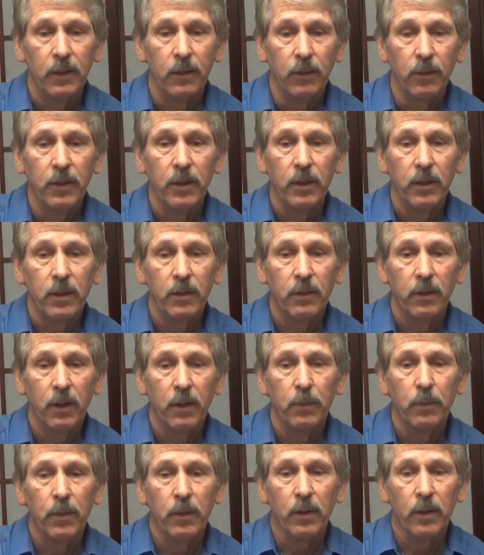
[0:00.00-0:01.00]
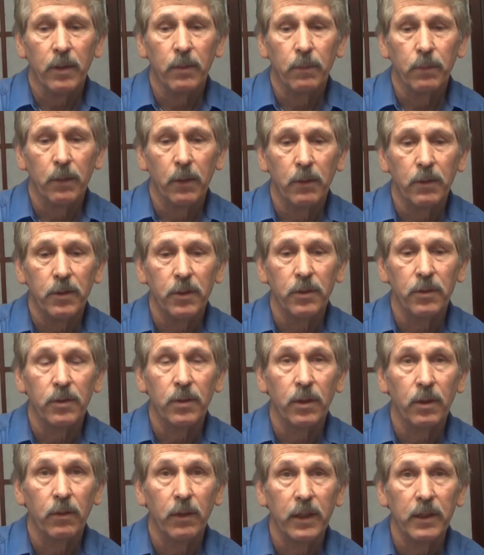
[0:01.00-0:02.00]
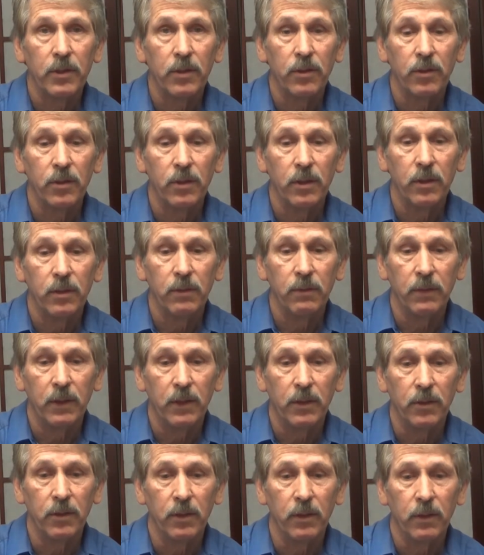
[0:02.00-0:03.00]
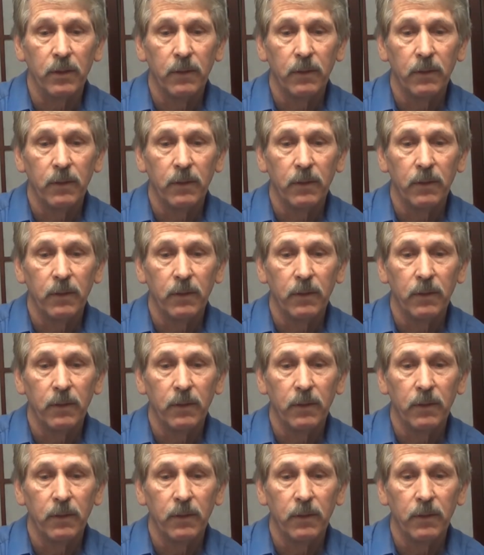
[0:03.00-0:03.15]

learning the therapeutic approaches to crisis intervention,